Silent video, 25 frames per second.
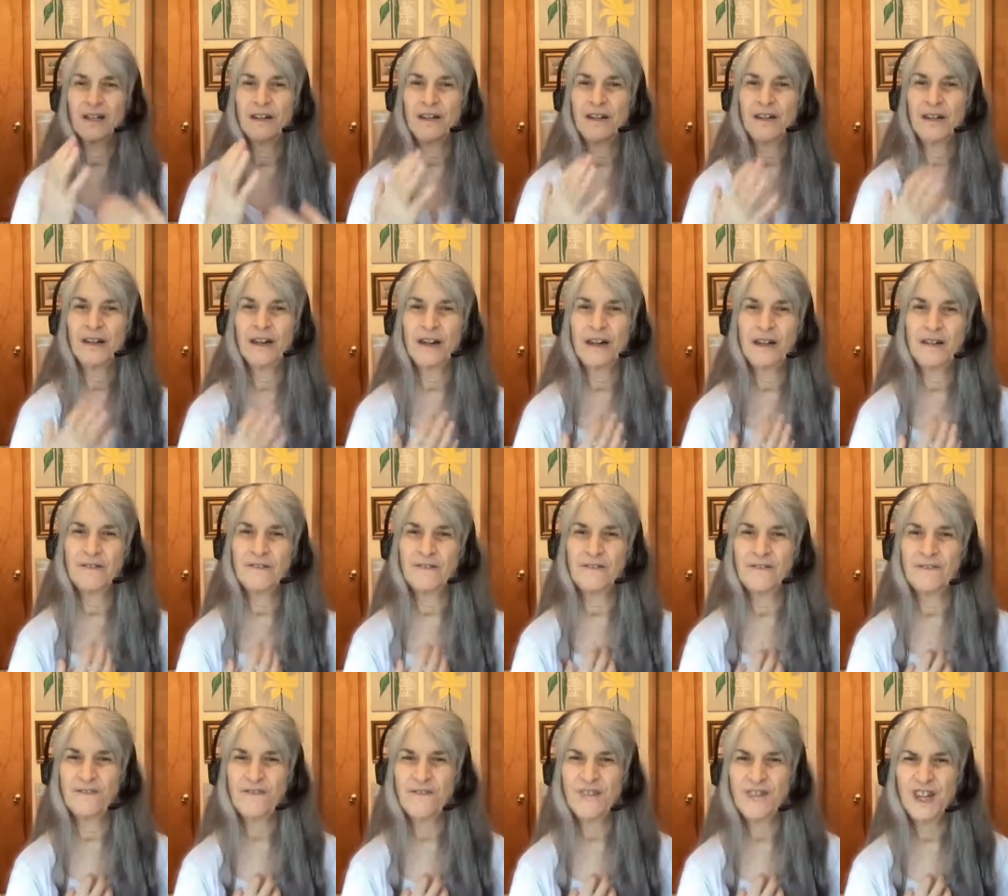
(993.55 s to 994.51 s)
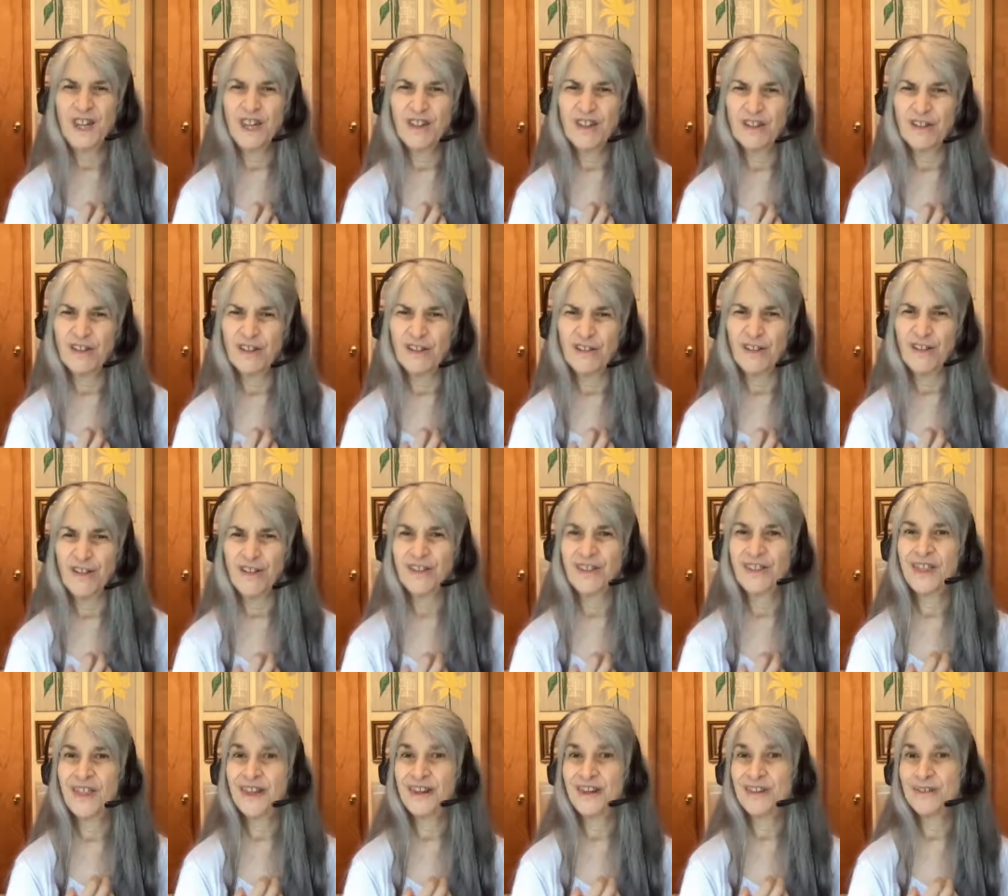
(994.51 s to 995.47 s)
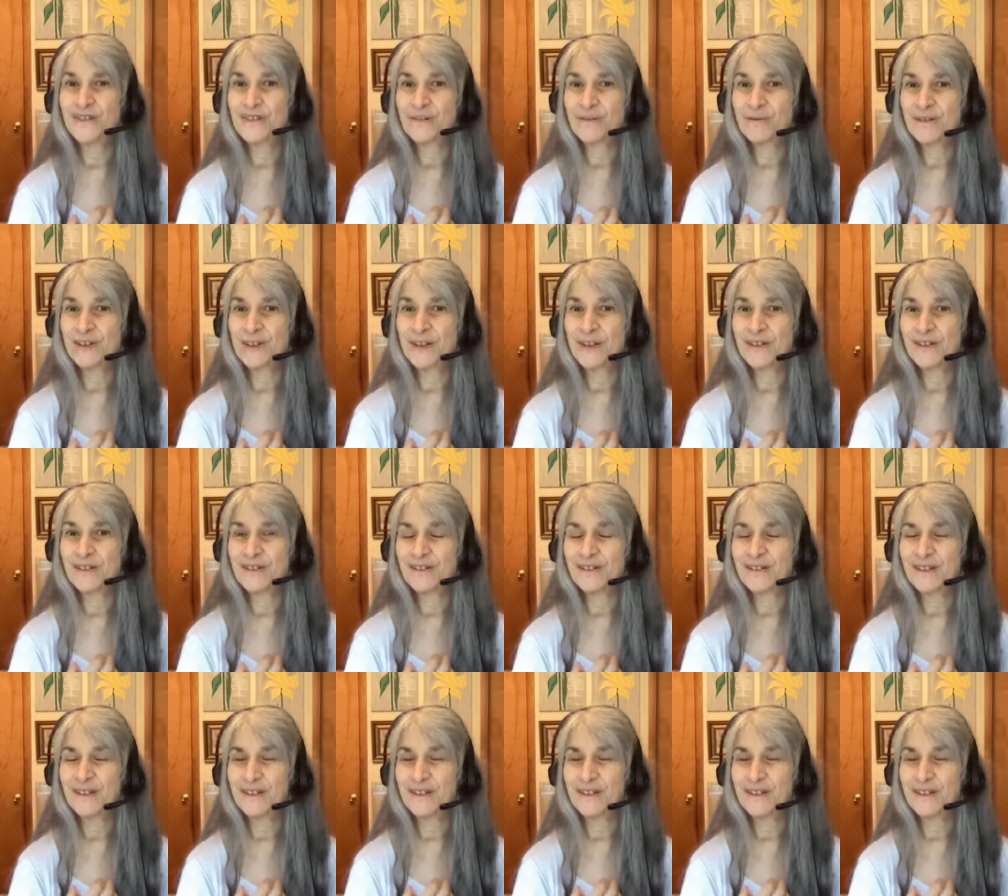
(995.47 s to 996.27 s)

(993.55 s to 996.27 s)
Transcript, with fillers: you got to feel that it's real.